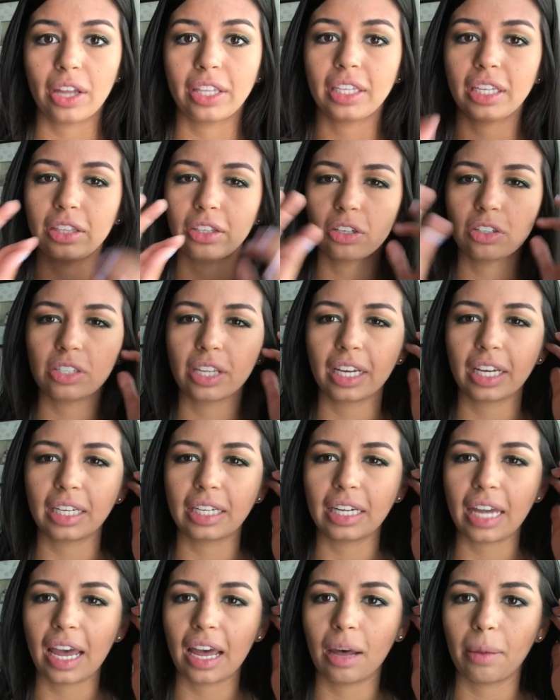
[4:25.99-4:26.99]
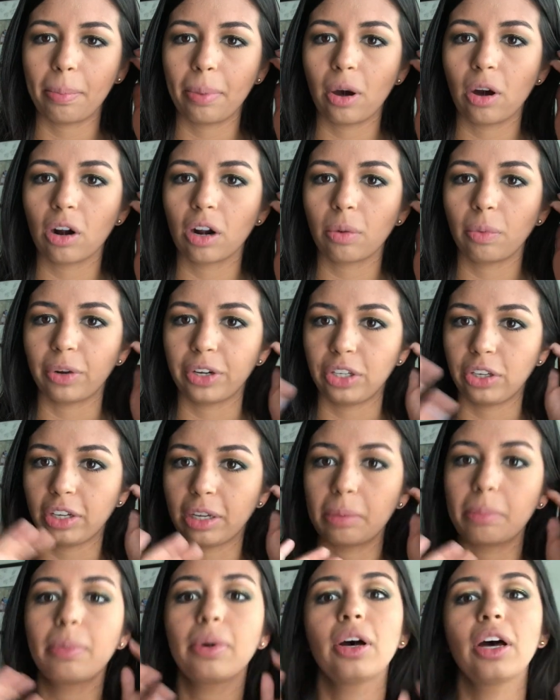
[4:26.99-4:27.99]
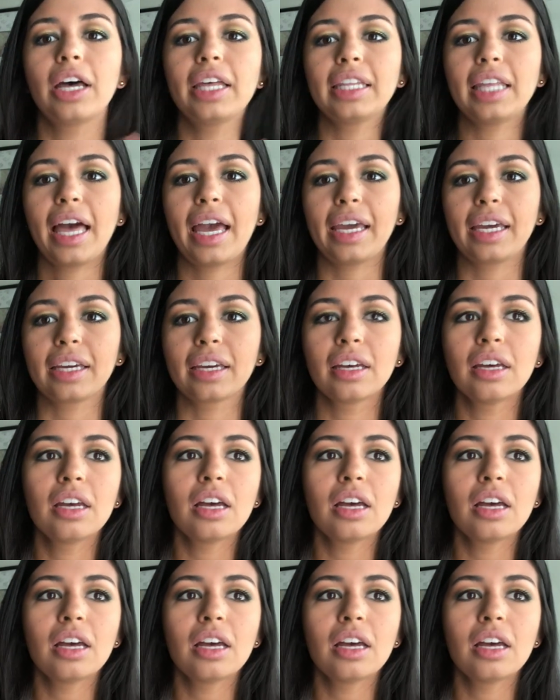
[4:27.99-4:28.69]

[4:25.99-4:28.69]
And then there's like a part where you can put like,